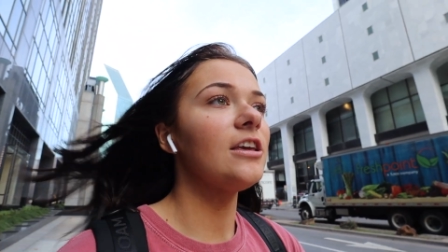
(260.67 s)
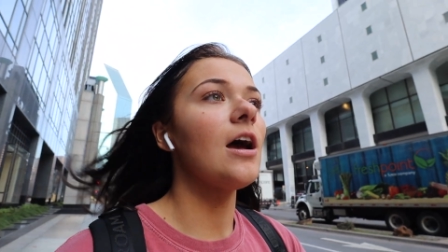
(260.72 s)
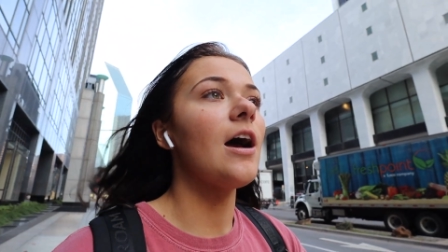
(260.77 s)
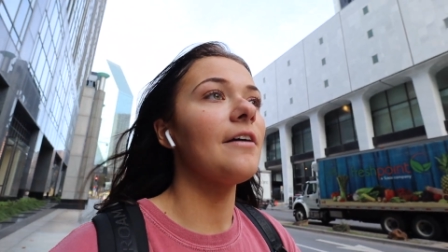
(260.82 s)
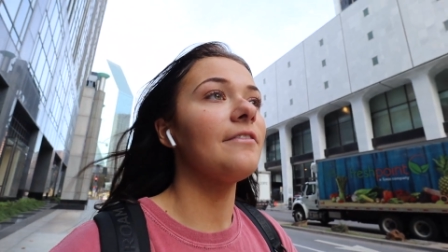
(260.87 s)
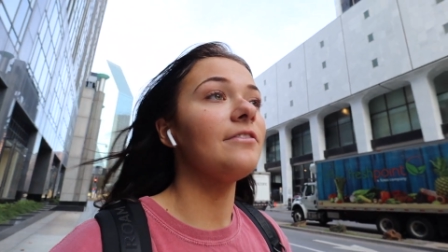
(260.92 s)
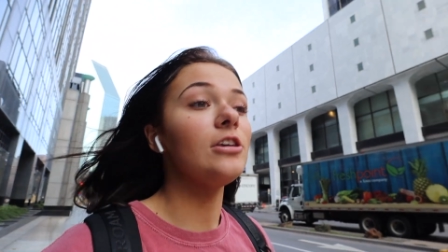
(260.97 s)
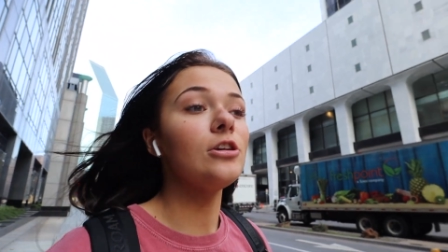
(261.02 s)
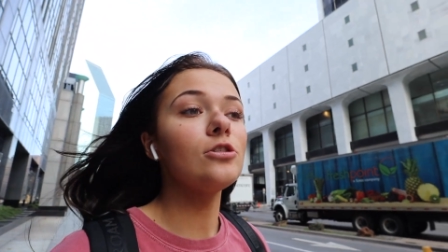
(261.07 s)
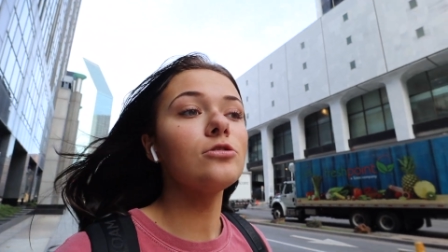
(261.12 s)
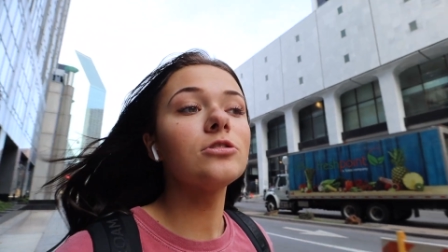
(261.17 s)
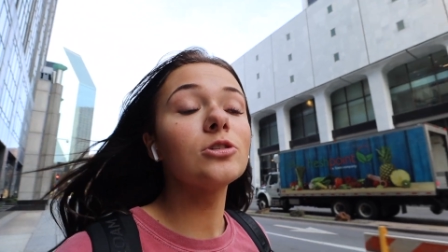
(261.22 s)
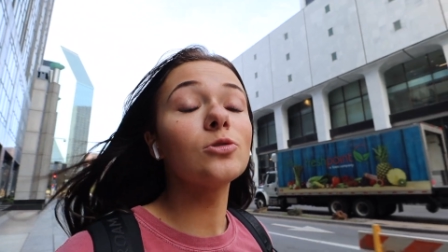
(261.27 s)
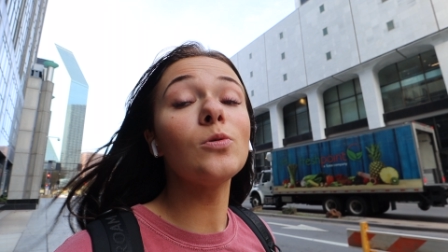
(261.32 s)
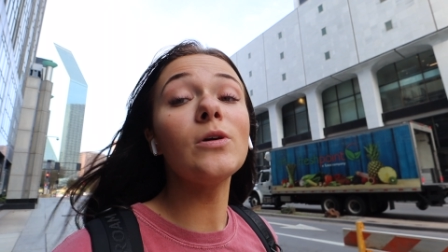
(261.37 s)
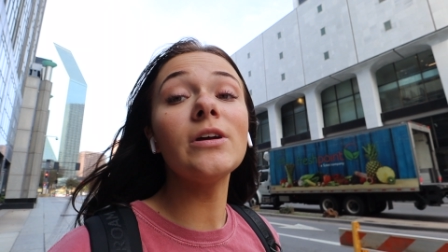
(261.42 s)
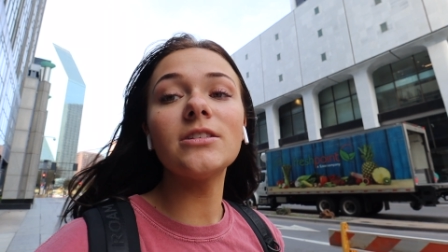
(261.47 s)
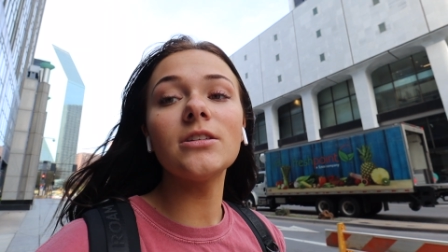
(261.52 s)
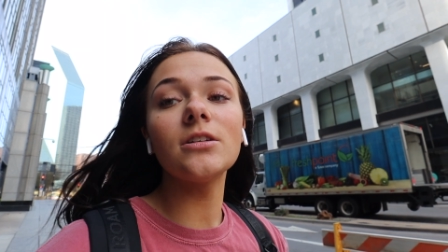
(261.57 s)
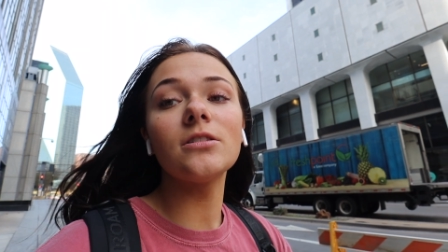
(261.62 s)
I've used
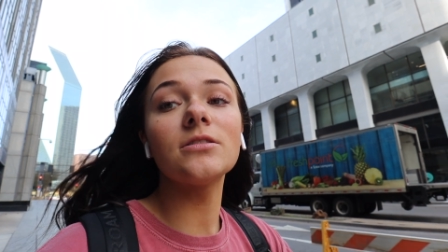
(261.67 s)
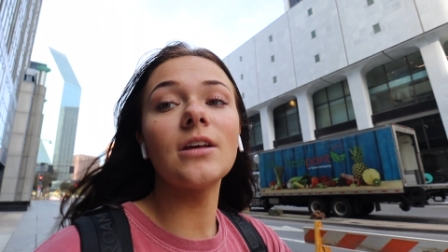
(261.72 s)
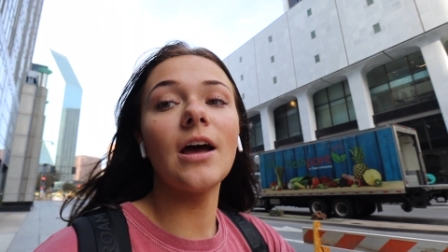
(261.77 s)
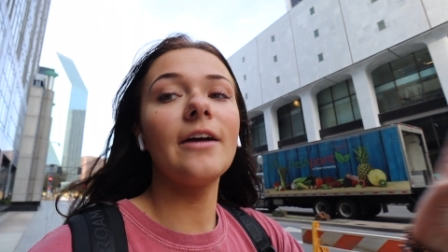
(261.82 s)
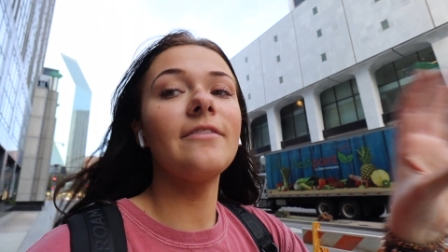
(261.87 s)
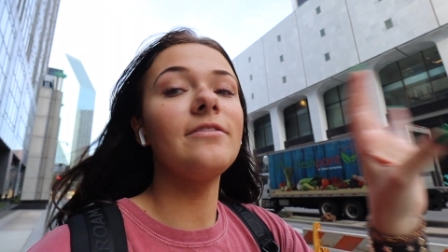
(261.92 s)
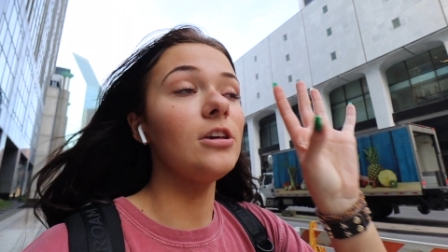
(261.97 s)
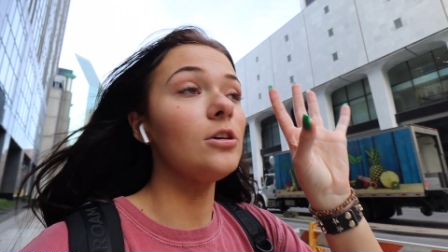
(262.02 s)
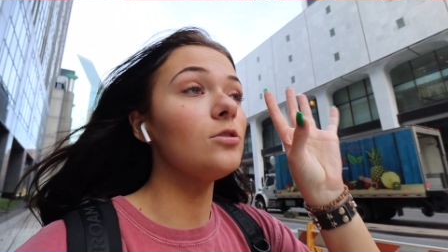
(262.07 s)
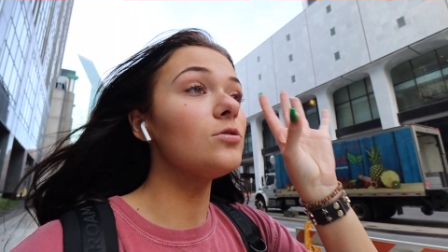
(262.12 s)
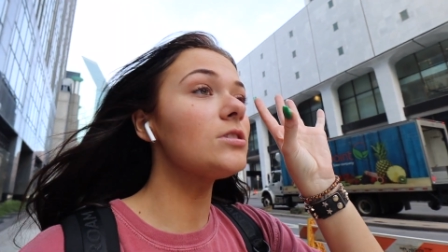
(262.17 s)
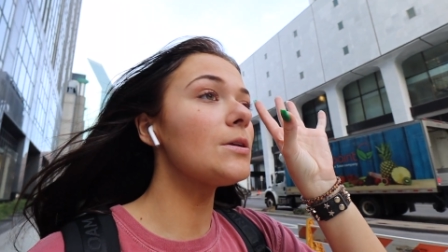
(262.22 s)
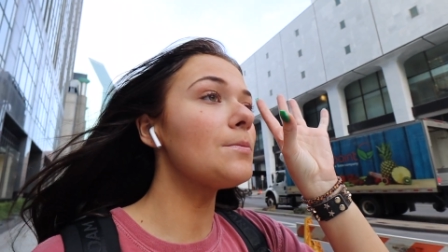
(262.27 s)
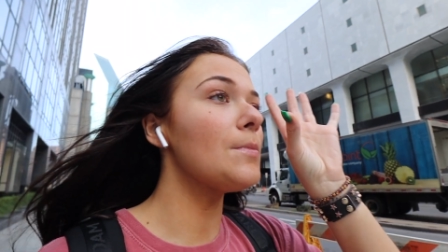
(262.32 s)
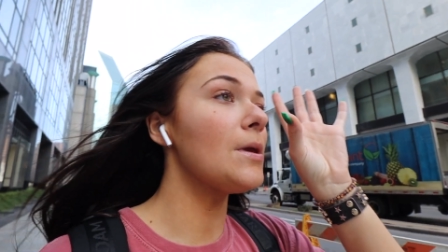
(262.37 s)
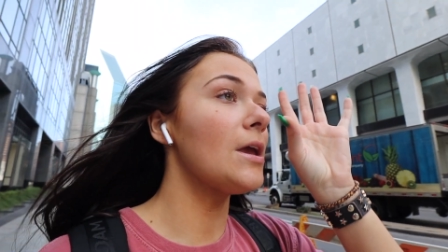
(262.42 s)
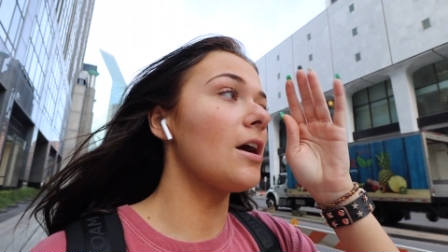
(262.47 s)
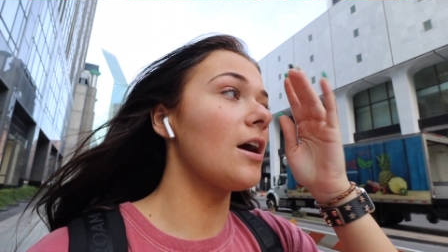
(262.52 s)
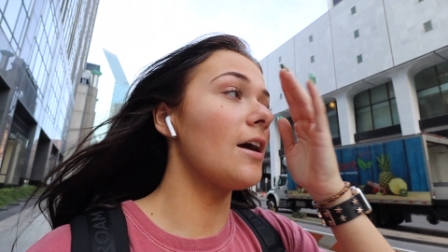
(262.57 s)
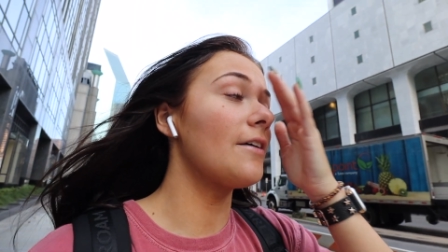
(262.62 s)
tweezers I've used a
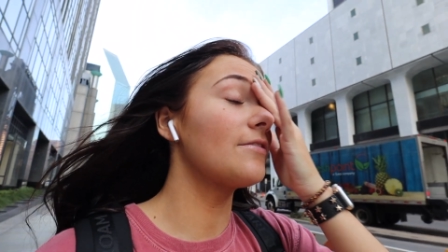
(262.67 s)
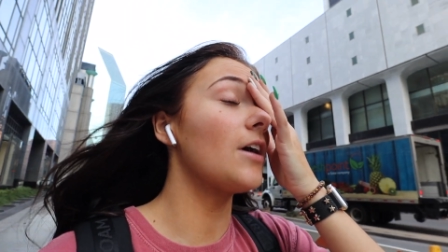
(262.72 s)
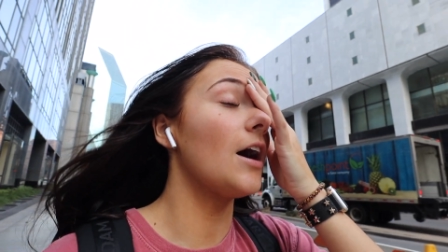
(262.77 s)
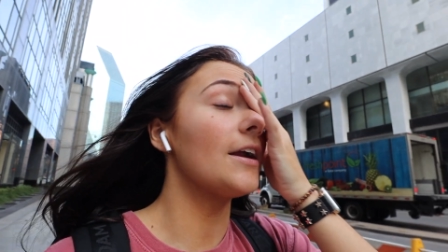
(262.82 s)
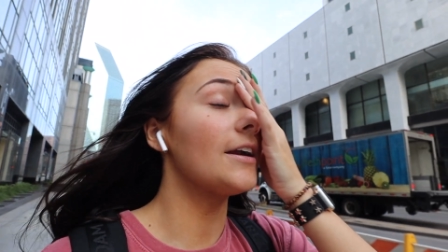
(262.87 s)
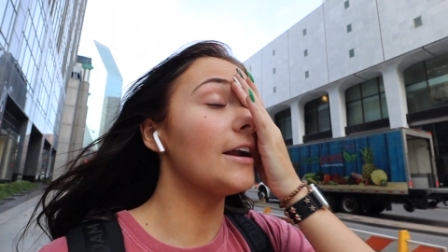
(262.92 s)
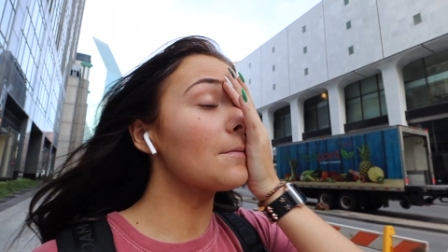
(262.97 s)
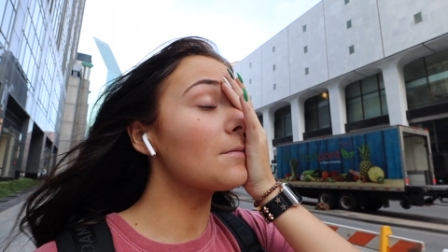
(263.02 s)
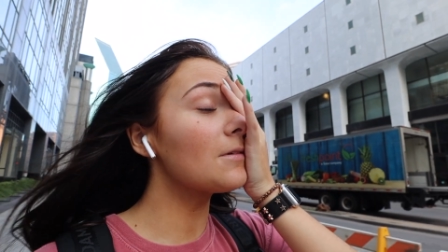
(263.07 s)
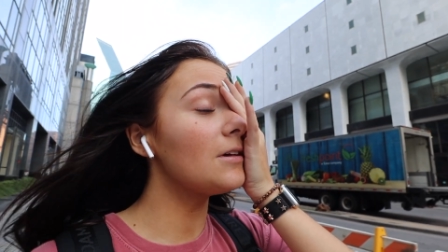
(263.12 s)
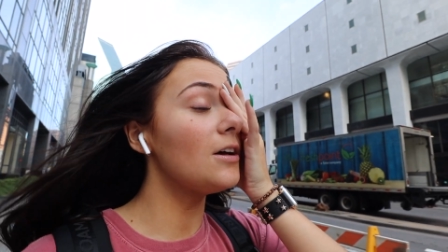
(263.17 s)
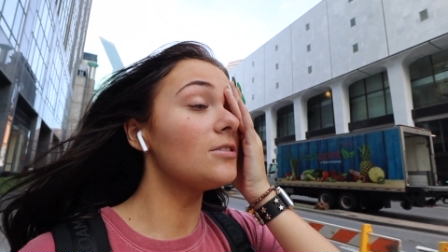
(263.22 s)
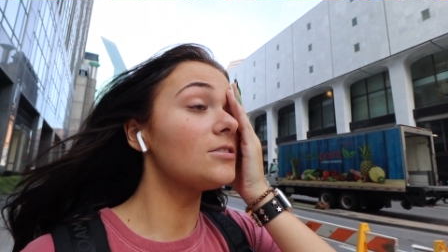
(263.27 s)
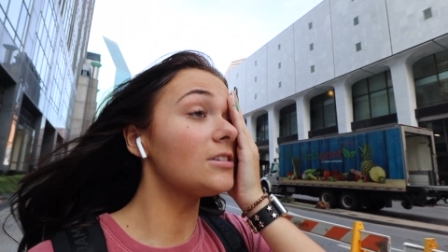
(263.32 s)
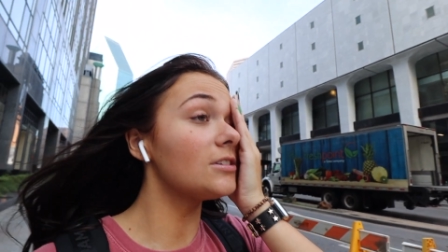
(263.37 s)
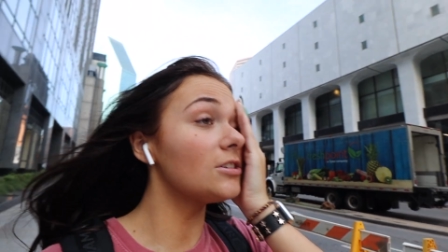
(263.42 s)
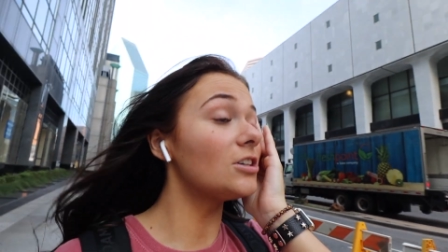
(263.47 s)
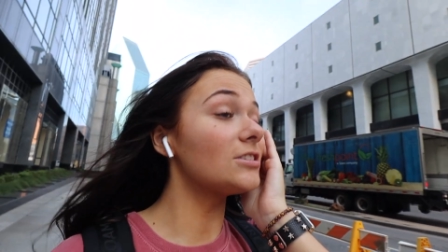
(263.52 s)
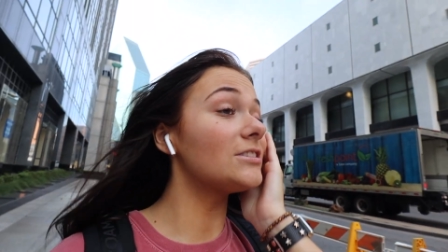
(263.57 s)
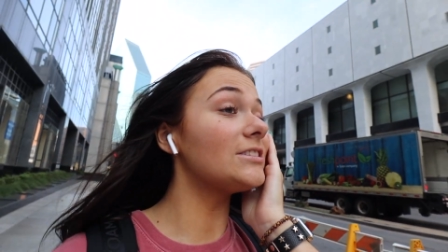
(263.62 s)
mirror I've gone up close
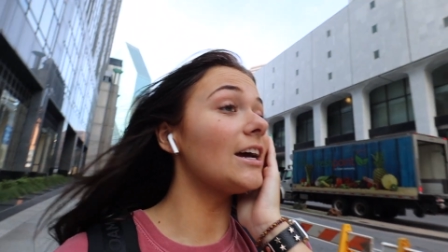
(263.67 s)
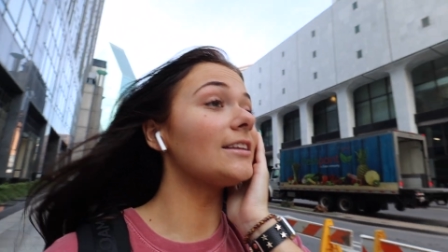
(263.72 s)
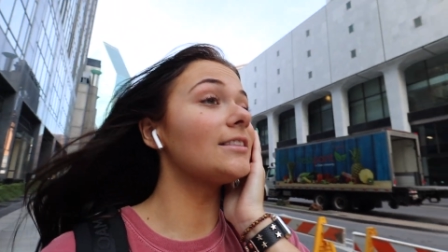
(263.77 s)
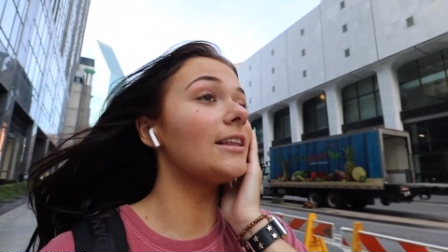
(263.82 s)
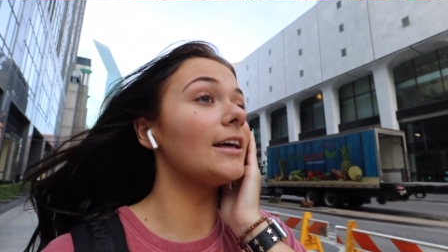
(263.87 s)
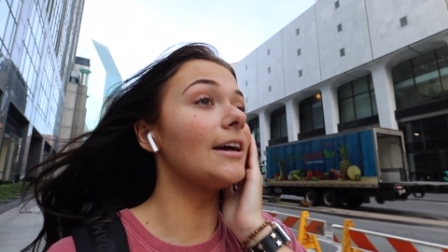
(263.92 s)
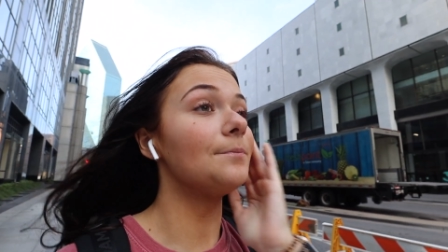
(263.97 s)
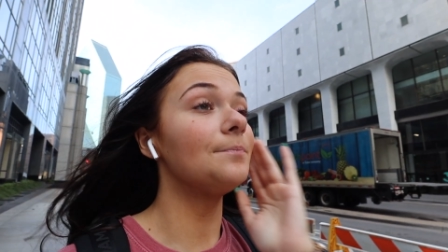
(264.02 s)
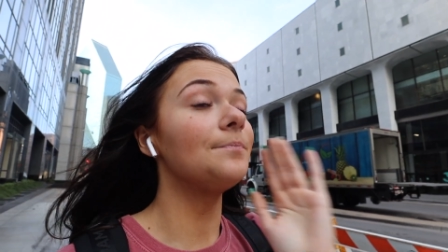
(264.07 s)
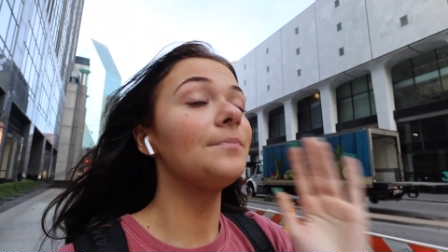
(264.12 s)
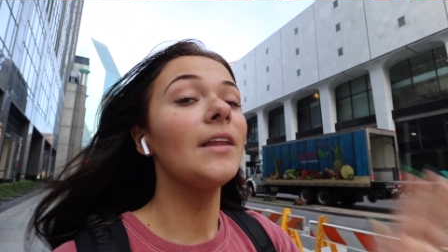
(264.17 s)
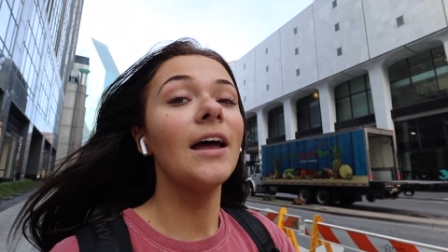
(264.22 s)
and looked at them